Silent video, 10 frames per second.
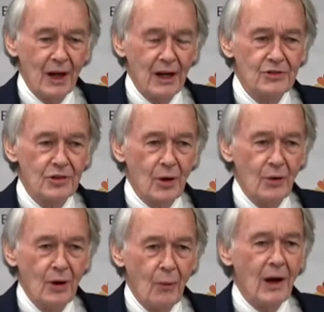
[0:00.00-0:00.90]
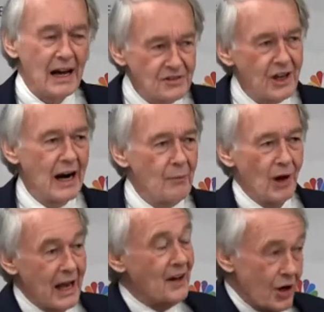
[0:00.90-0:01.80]
And so, well, I said, I
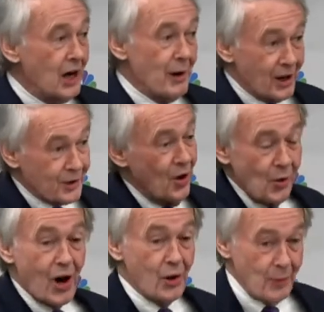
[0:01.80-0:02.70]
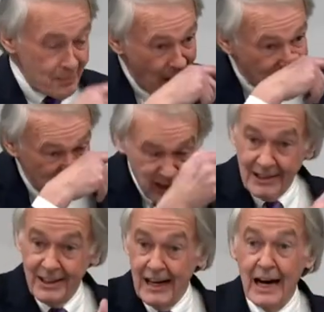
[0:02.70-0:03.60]
thought about it going all the way back to
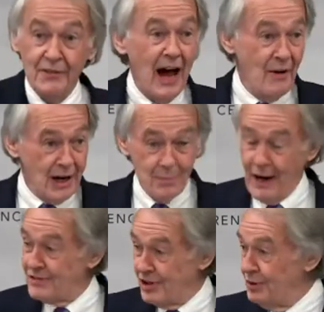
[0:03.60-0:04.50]
1995 when I passed a